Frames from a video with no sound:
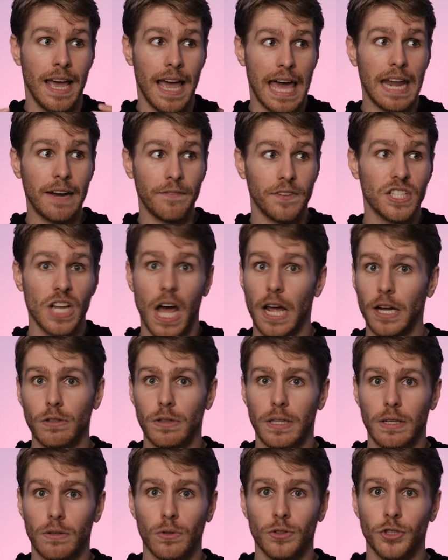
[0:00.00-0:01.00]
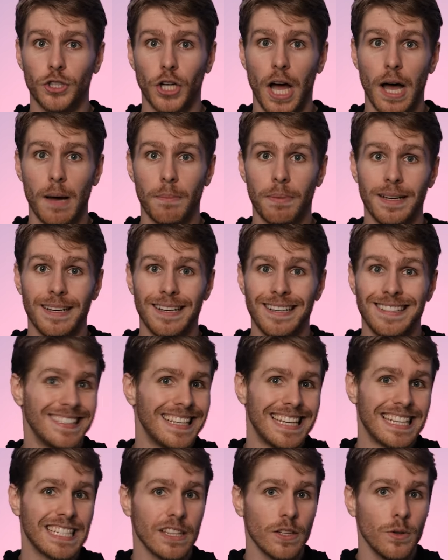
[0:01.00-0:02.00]
And if it's not your literal job,
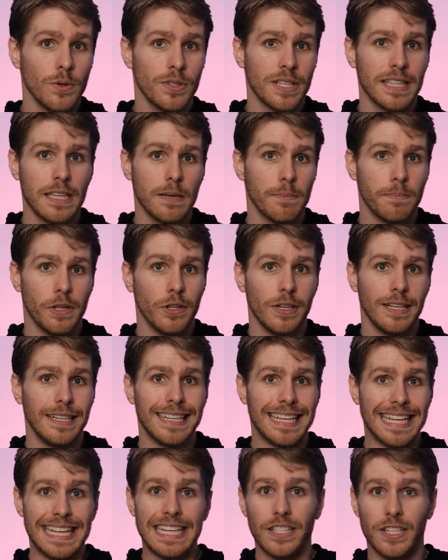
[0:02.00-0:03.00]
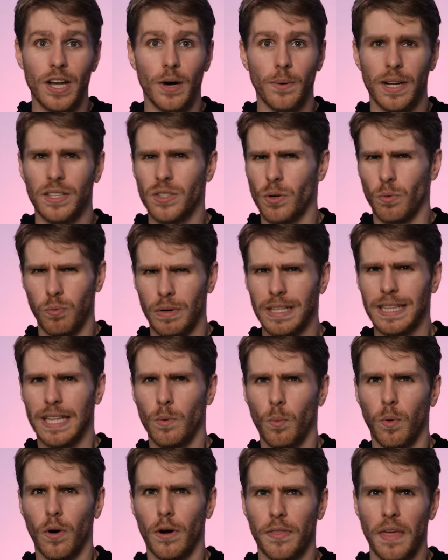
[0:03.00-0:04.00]
is losing the ability to eat donuts really
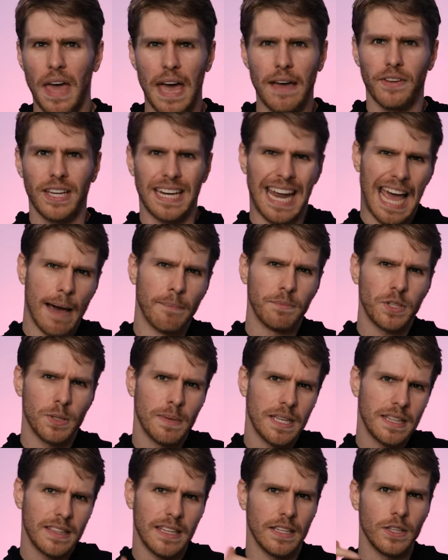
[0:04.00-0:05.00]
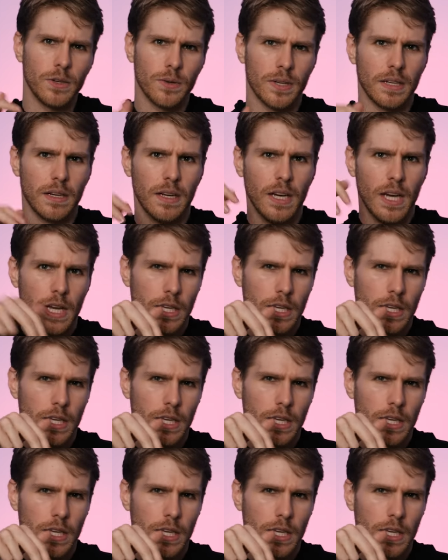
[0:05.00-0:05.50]
worth having an abdomen that you can